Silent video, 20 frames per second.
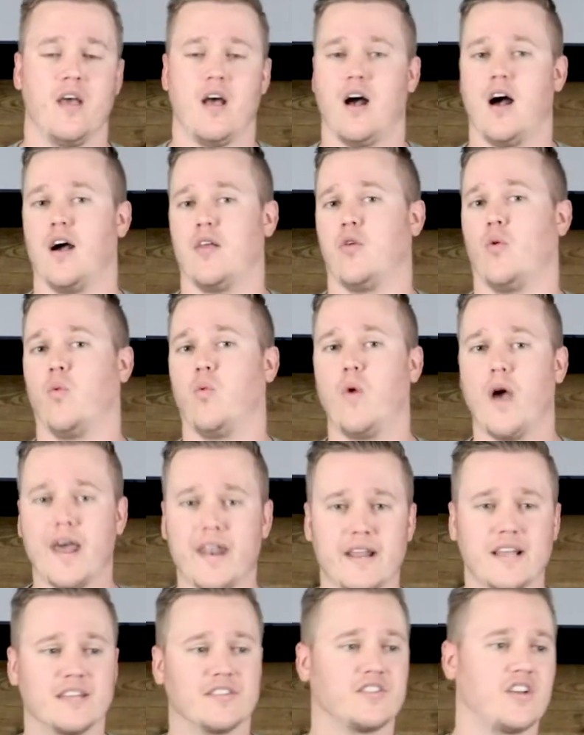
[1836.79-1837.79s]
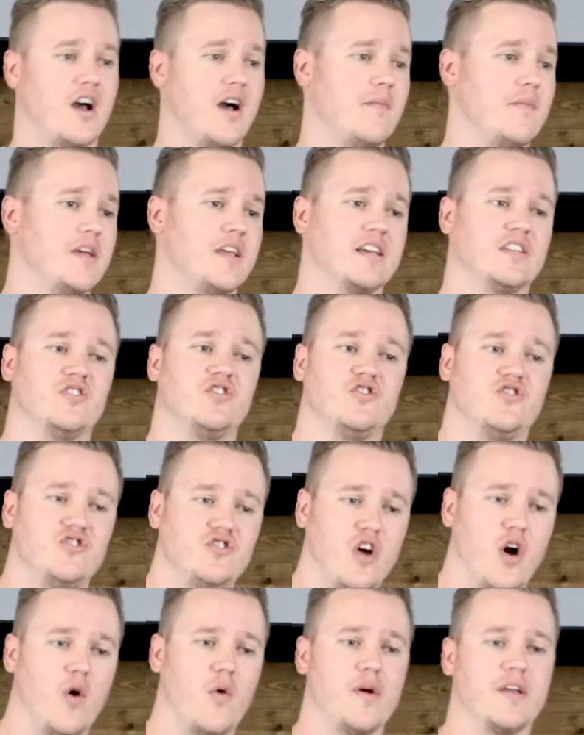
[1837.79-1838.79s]
The wedding is coming. It's
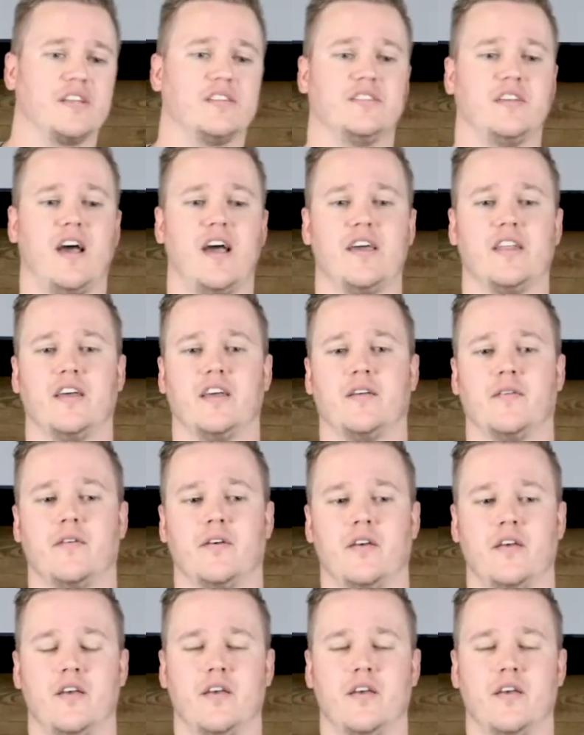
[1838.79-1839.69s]
so exciting.